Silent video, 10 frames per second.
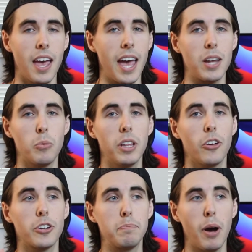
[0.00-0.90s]
and we
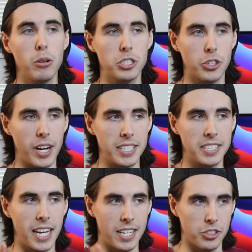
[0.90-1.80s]
learned
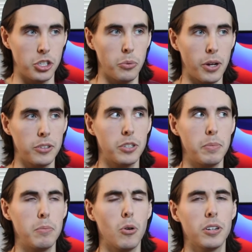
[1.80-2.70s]
Postgres SQL to
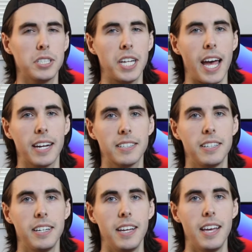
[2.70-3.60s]
be more
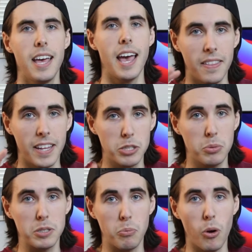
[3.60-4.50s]
exact. This
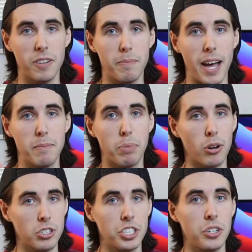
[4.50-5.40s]
was one of my
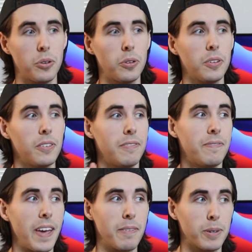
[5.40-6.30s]
personal
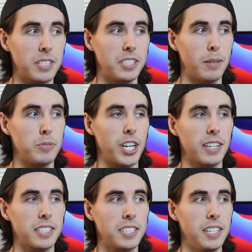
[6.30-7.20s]
favorite
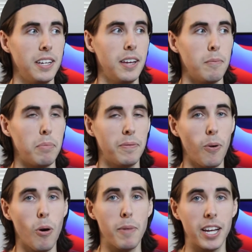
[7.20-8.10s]
subjects.
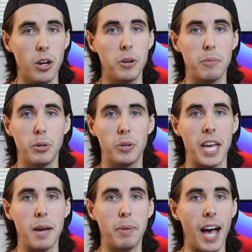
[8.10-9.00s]
Before my coding
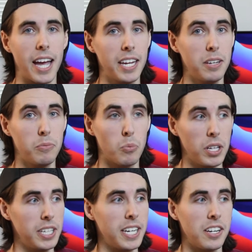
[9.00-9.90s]
bootcamp, I
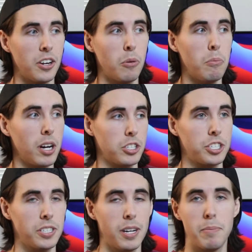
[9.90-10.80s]
really didn't know
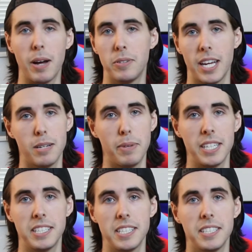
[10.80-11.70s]
much about
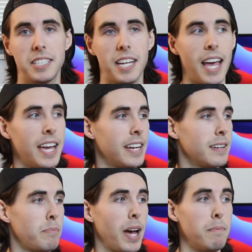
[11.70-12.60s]
databases,
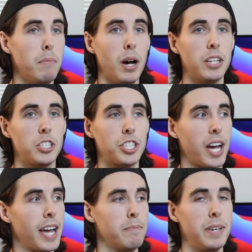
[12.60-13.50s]
and by much,
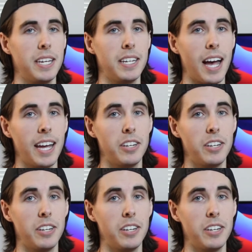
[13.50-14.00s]
I mean I